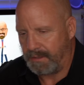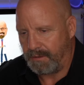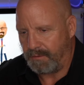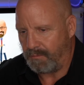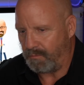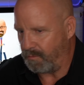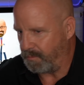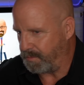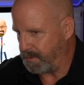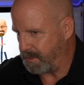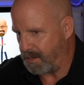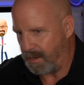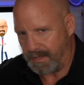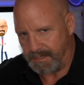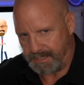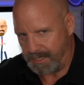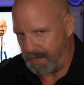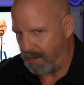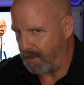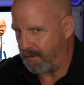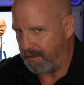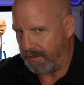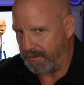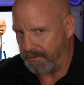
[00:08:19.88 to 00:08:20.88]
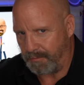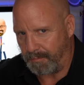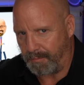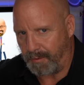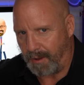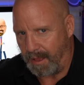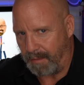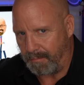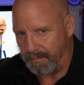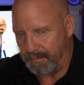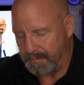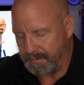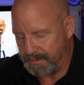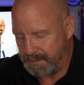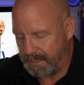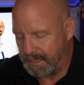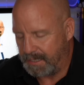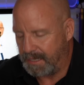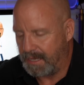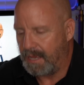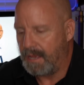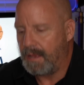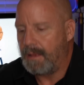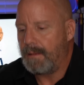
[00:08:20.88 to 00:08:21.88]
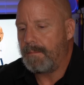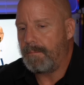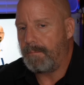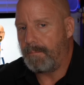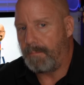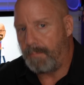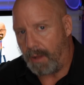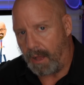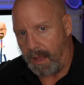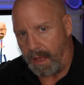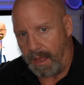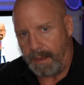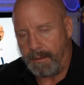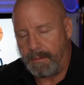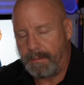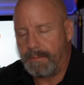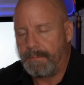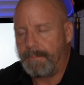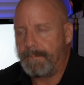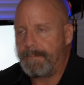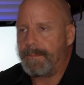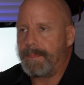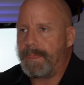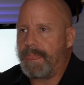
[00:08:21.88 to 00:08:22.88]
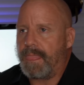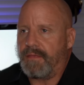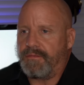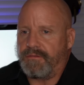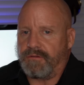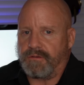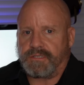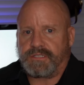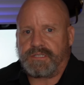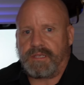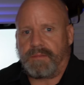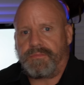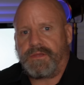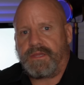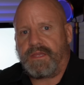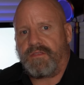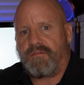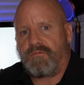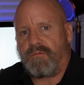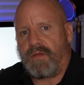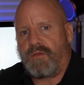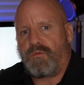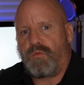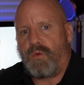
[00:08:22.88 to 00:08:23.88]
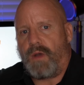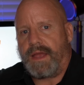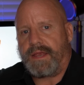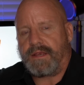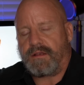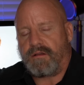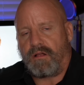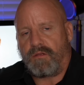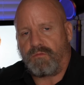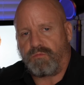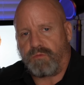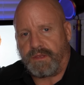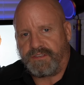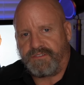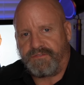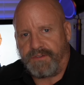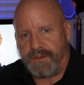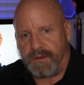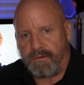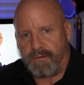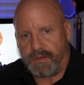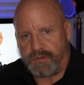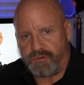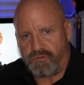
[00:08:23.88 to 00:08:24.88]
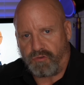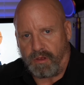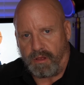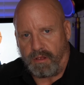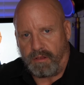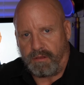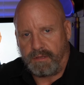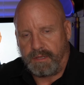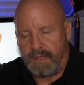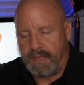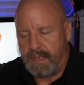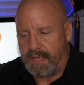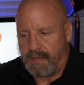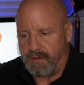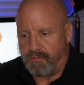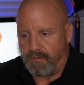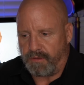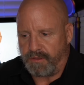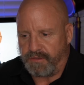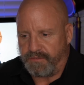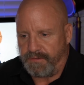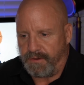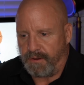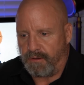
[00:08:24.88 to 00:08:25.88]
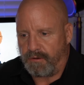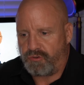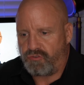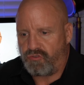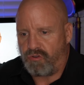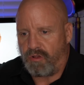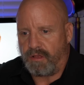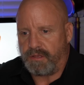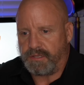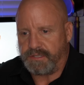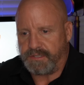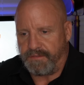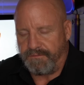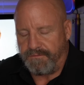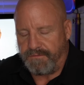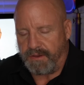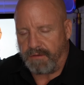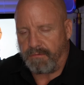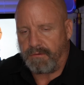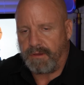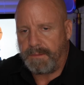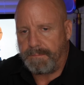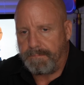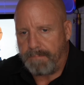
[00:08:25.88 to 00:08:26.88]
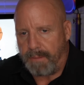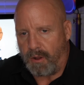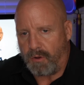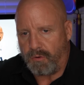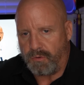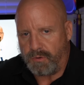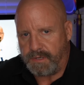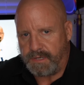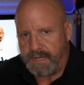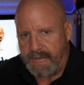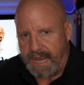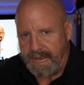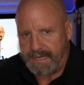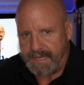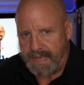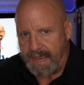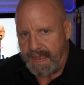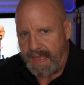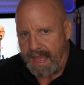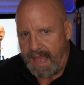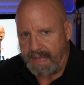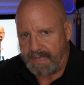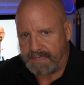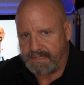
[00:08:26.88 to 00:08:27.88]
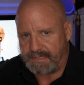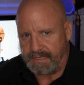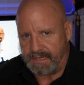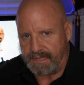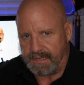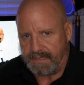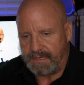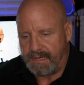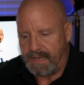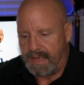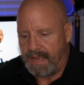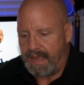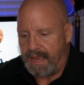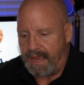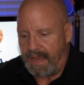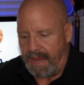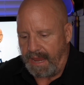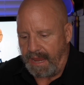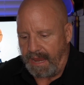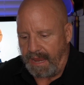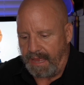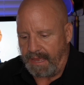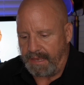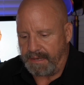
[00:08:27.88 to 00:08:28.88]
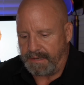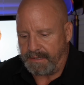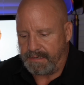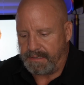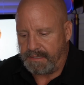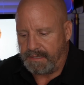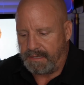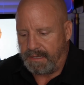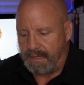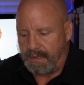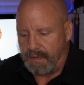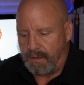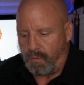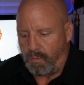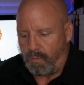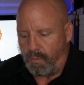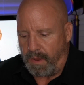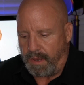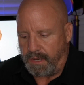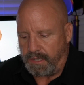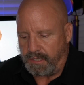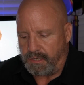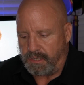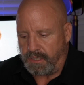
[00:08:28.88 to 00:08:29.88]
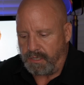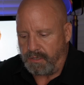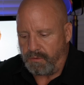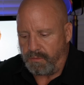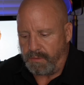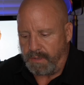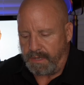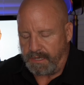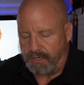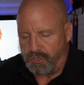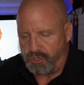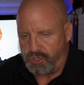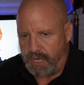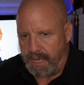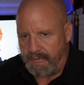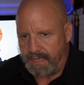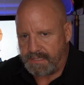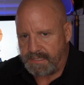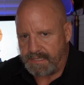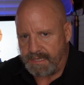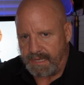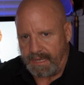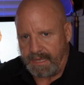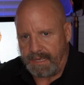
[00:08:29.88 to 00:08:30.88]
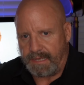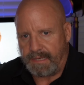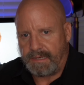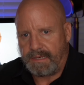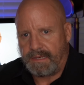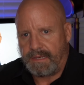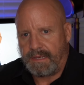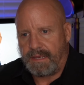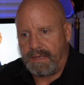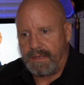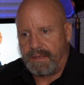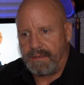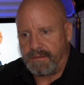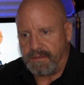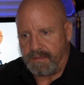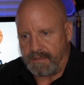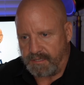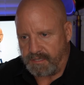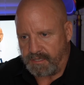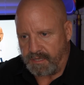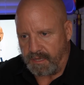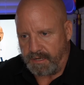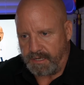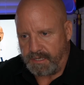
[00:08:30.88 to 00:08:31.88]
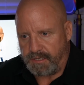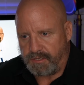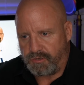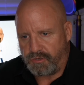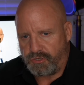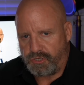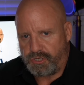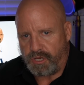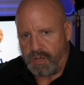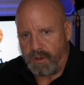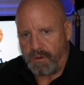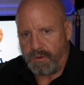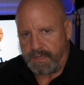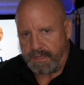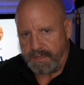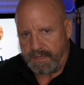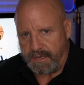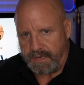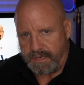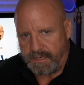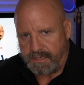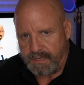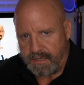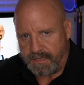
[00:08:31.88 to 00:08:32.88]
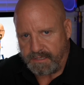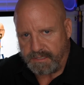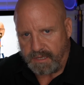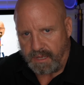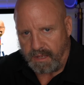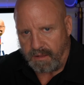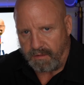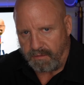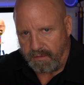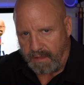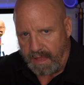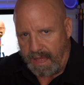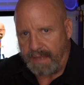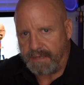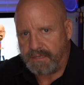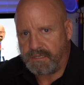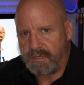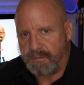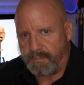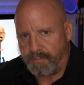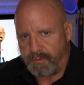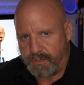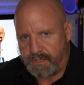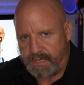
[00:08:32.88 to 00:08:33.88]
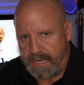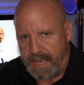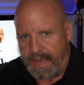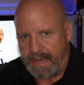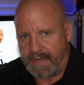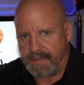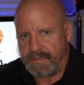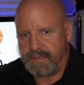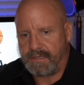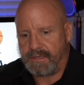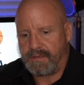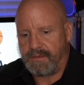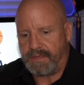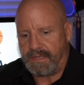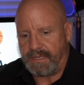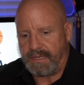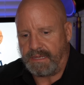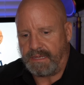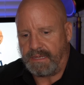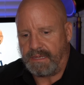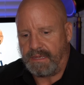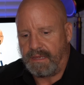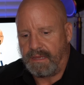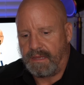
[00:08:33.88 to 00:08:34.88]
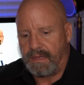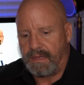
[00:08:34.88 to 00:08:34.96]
We'll be causing all other problems. But there's something in the red wine called resveratrol. And resveratrol is a very potent antioxidant. And when you ingest it, the studies are showing that it does a lot to protect the